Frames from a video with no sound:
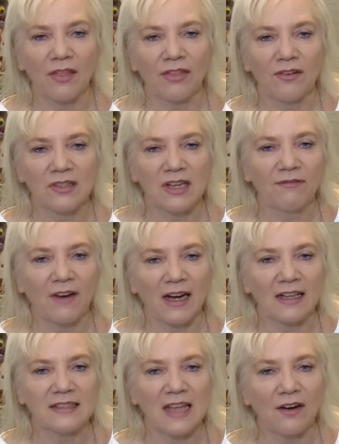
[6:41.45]
on Thursday,
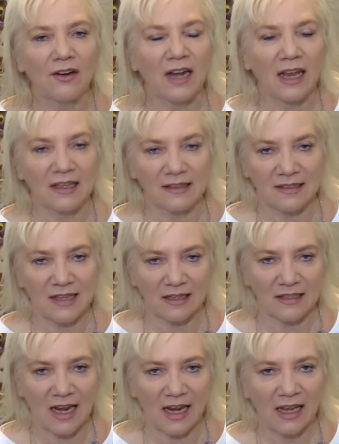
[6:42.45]
Friday, Saturday, and
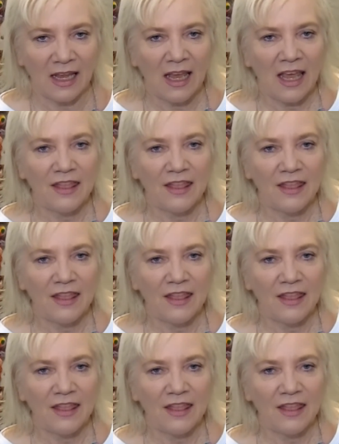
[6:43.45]
Sunday.